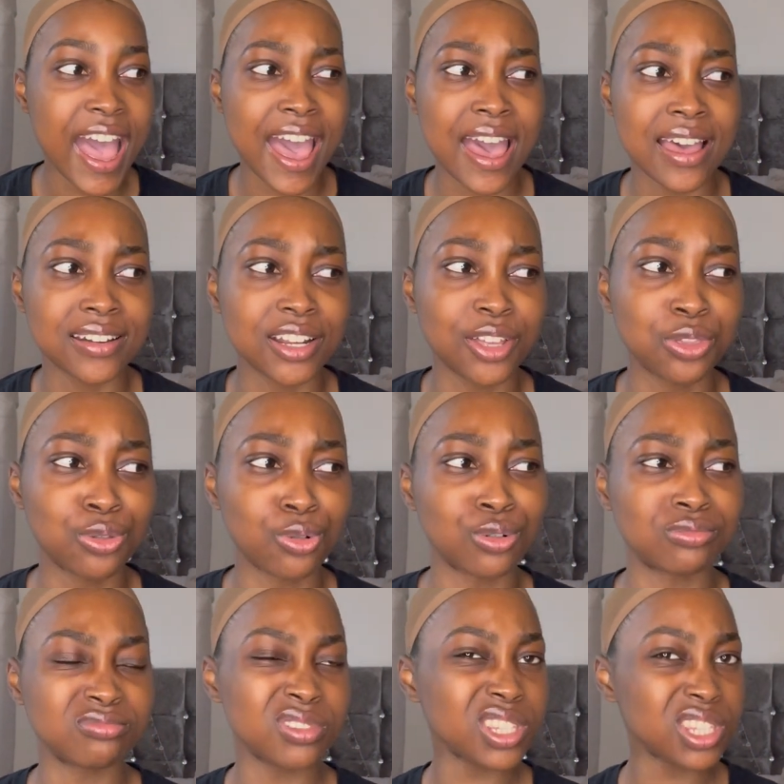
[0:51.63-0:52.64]
And I
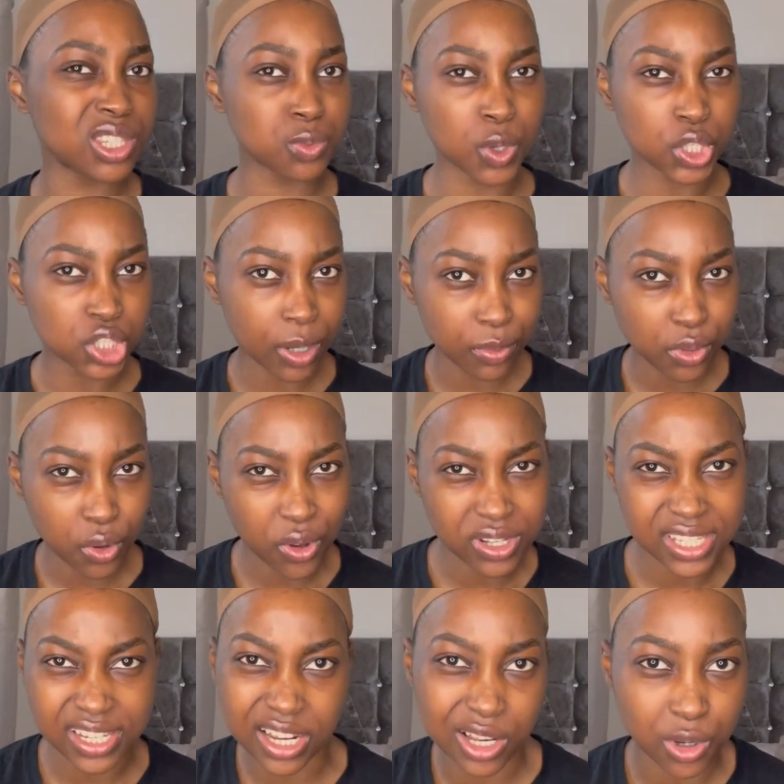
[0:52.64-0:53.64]
thought, let's switch up the
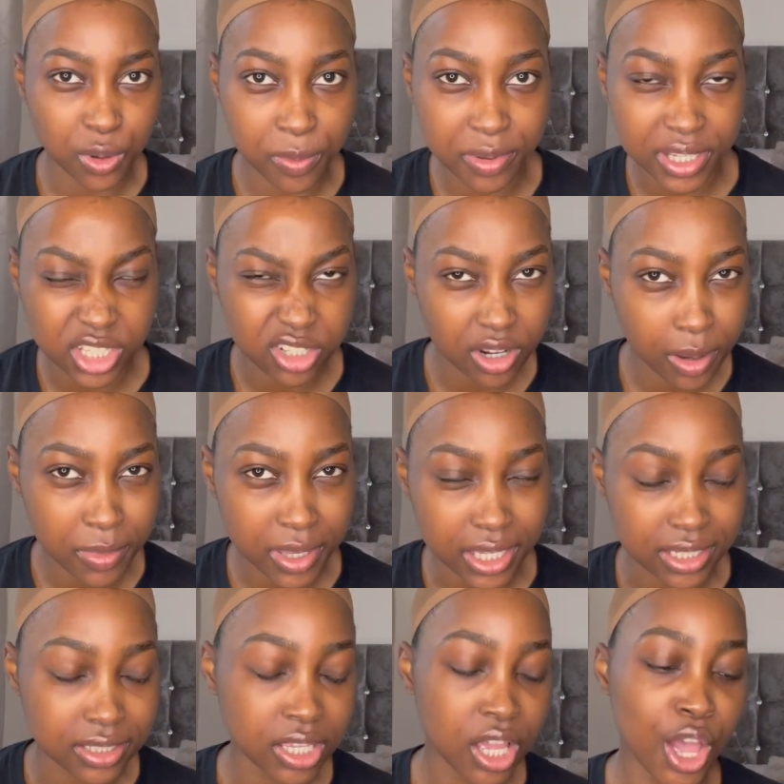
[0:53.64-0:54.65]
content a little bit, do you know what I
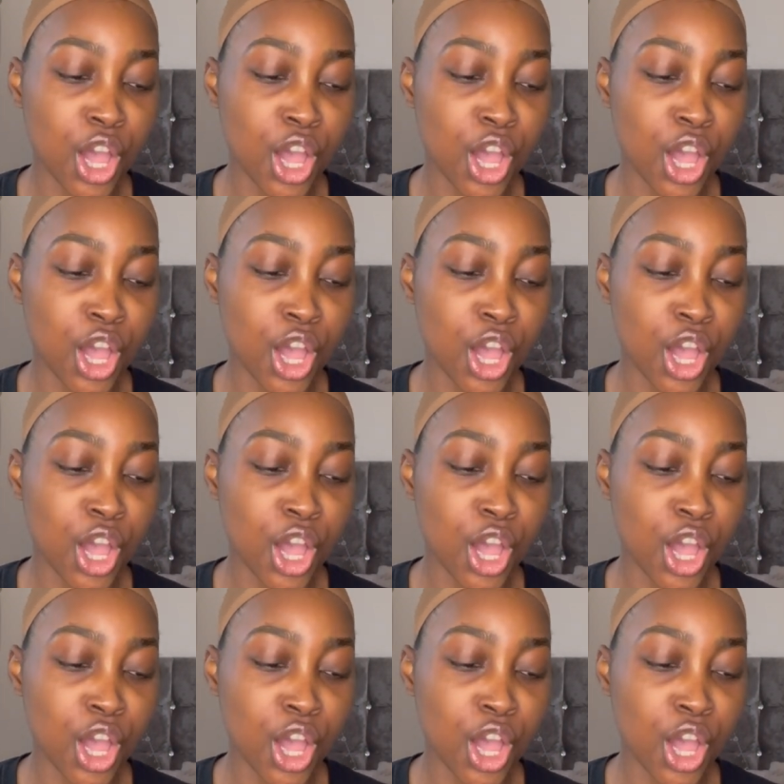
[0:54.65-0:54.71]
mean?